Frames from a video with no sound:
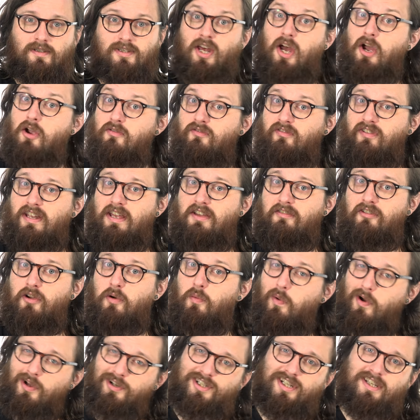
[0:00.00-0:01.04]
So hopefully if you're
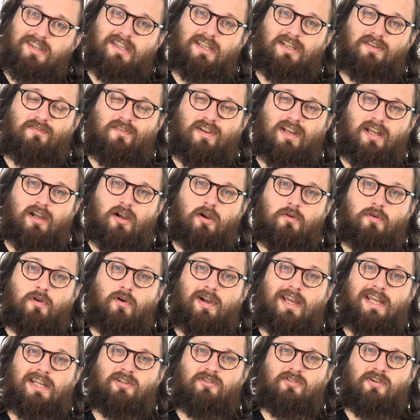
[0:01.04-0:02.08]
watching this video,
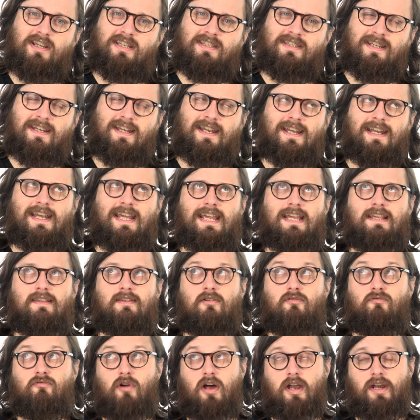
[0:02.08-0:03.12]
you're interested in
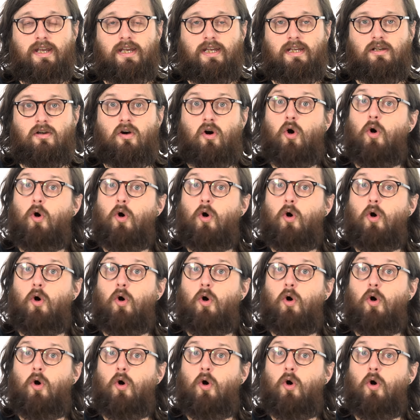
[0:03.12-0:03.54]
either running